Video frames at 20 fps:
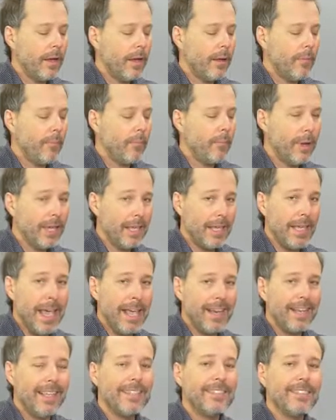but
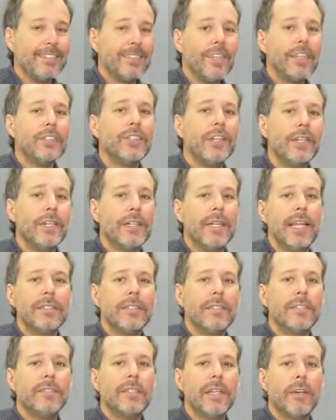yet it's such a
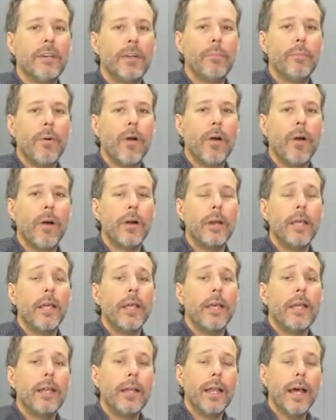necessary part.
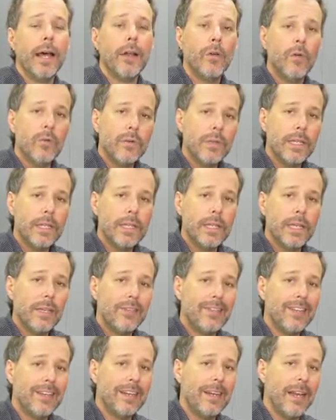Not only
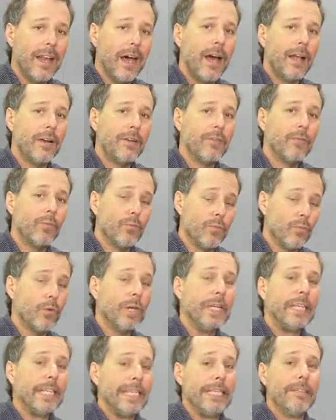is it not
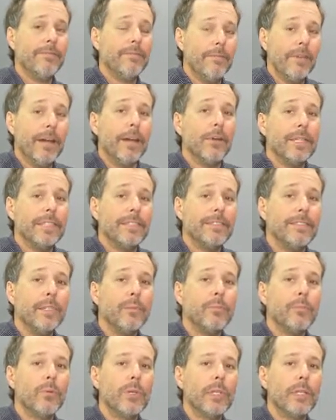really very
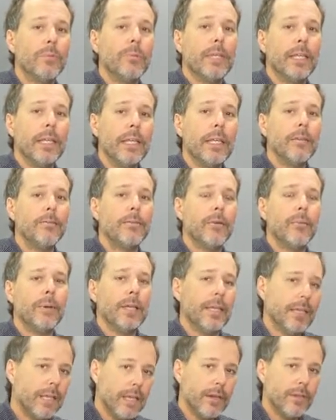simple in the beginning for
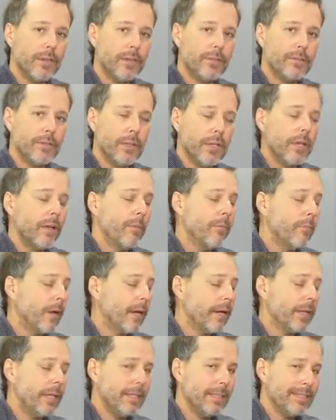beginners,
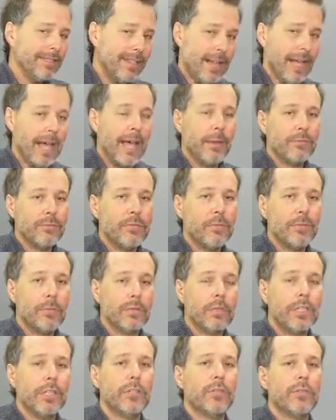but it's
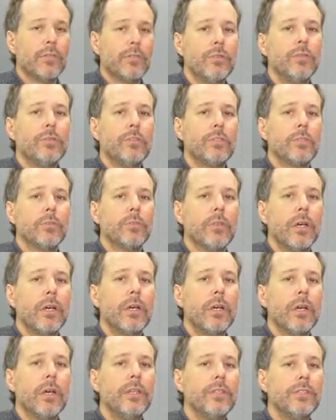absolutely crucial to
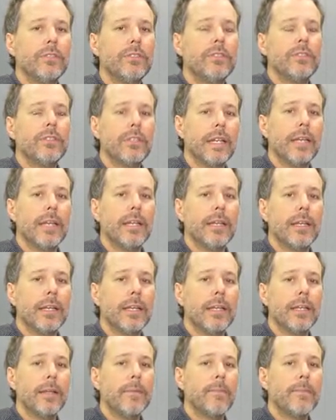
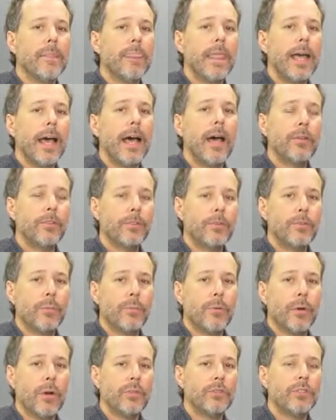understanding how to
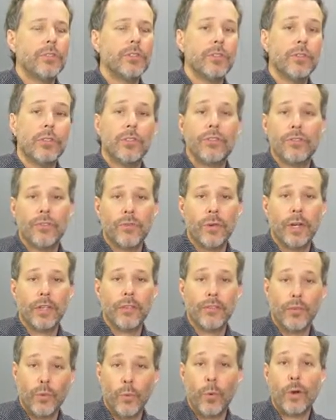approach the
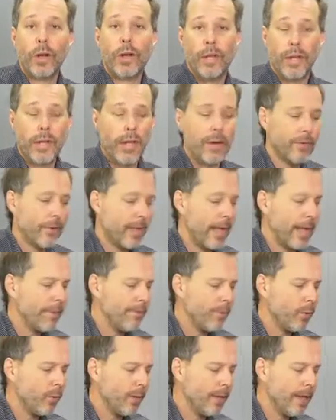strings. So we're going to cover that,
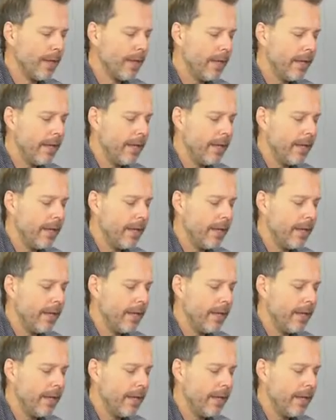okay?